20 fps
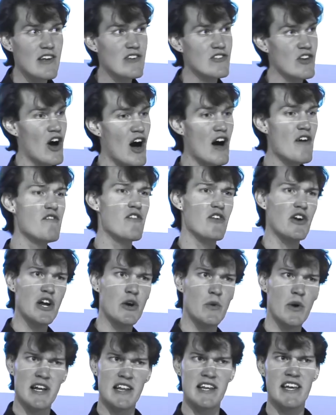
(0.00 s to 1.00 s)
So I'm very
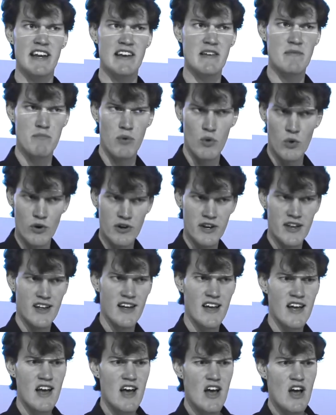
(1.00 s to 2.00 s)
quickly getting bored.
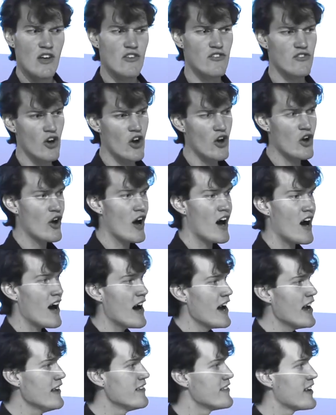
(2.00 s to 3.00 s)
So
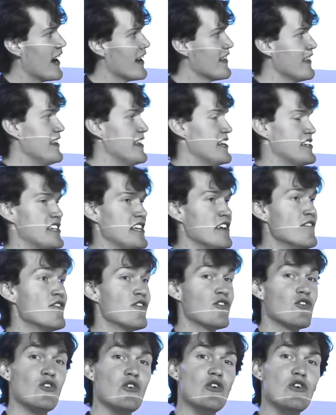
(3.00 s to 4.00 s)
I take the initiative
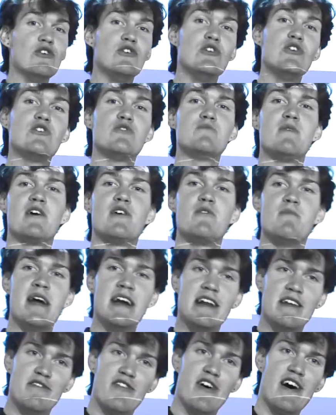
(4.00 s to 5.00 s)
to use my
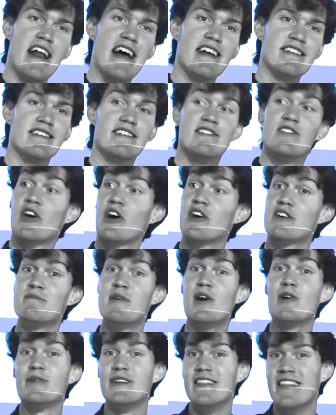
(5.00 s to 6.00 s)
remaining finances to go to
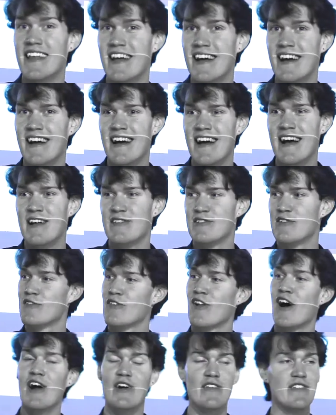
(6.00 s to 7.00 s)
Melbourne, to
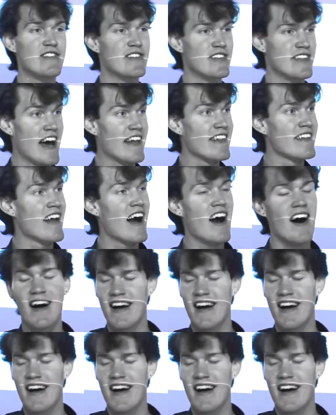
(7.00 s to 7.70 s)
fly on to the other,